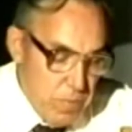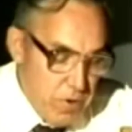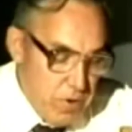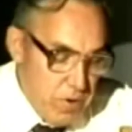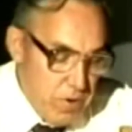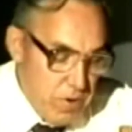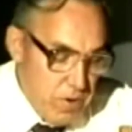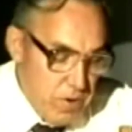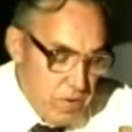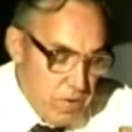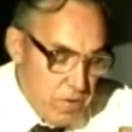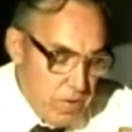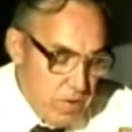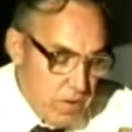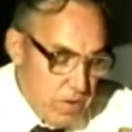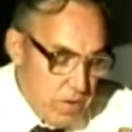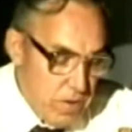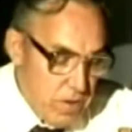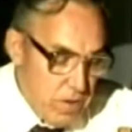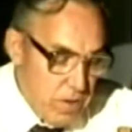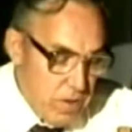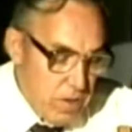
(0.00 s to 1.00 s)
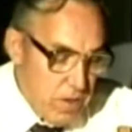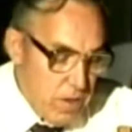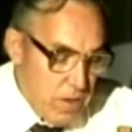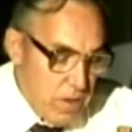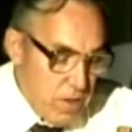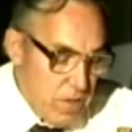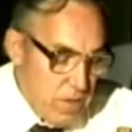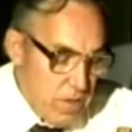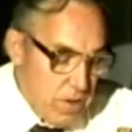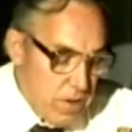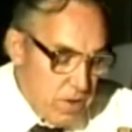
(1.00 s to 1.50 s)
in appearance.
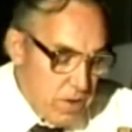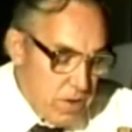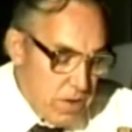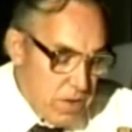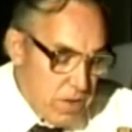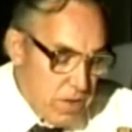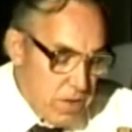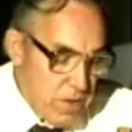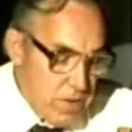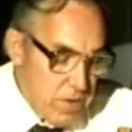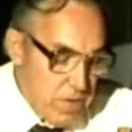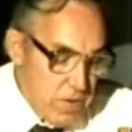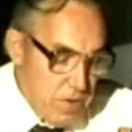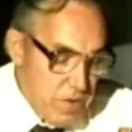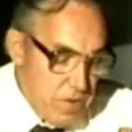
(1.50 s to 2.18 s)
The Carnegie